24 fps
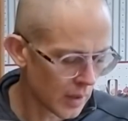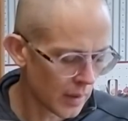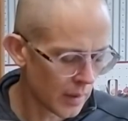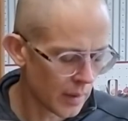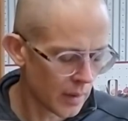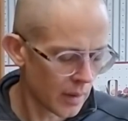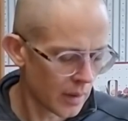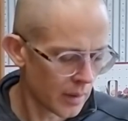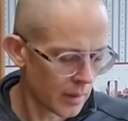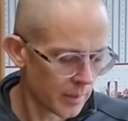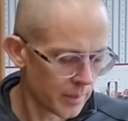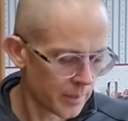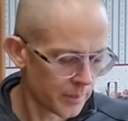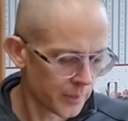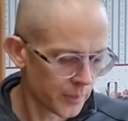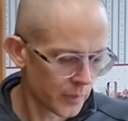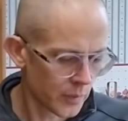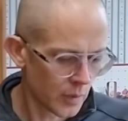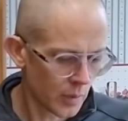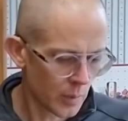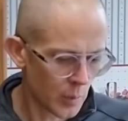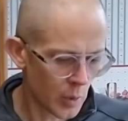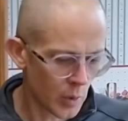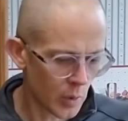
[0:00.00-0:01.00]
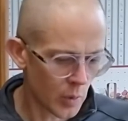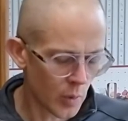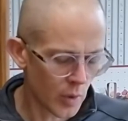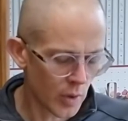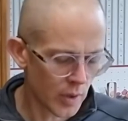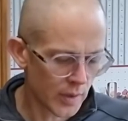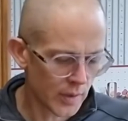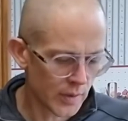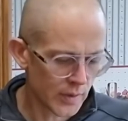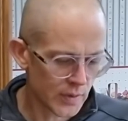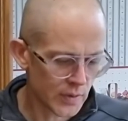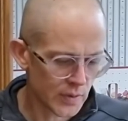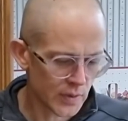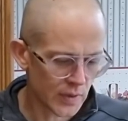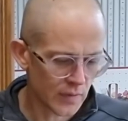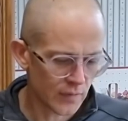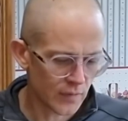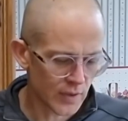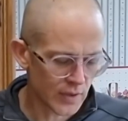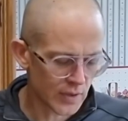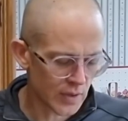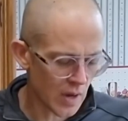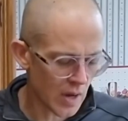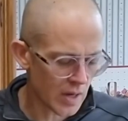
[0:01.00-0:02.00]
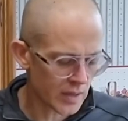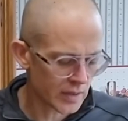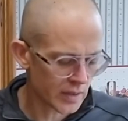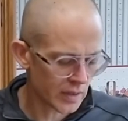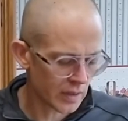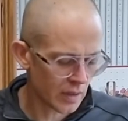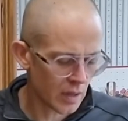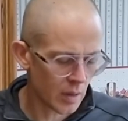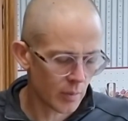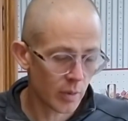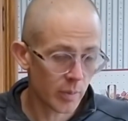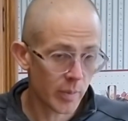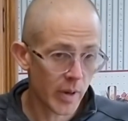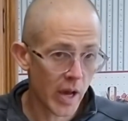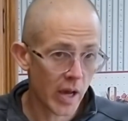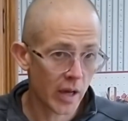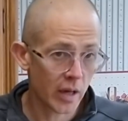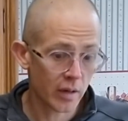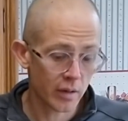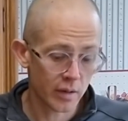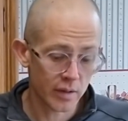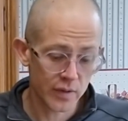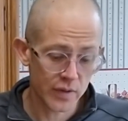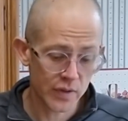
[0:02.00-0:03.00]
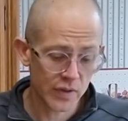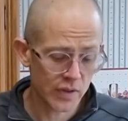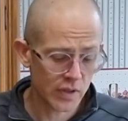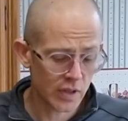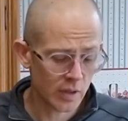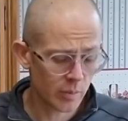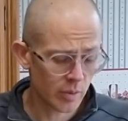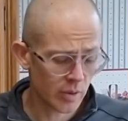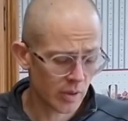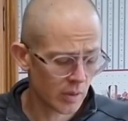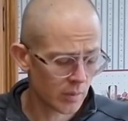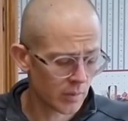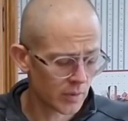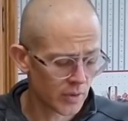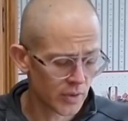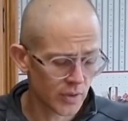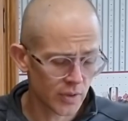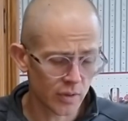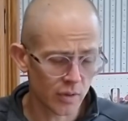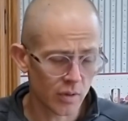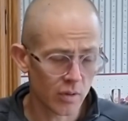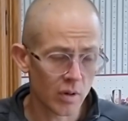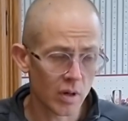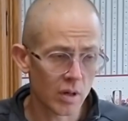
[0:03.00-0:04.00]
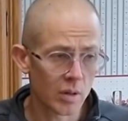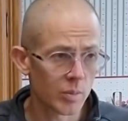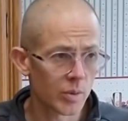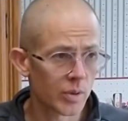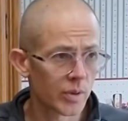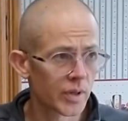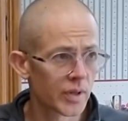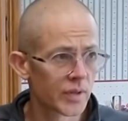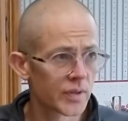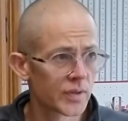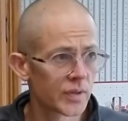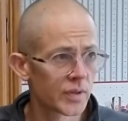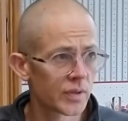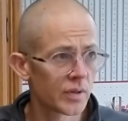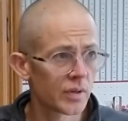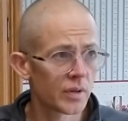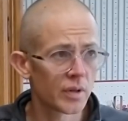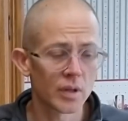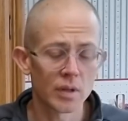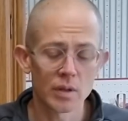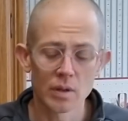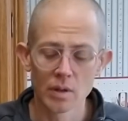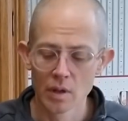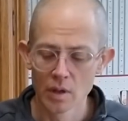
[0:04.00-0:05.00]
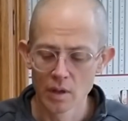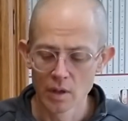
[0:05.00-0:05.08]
a little more oils and viscosity coming back on this steep here, which is incredible considering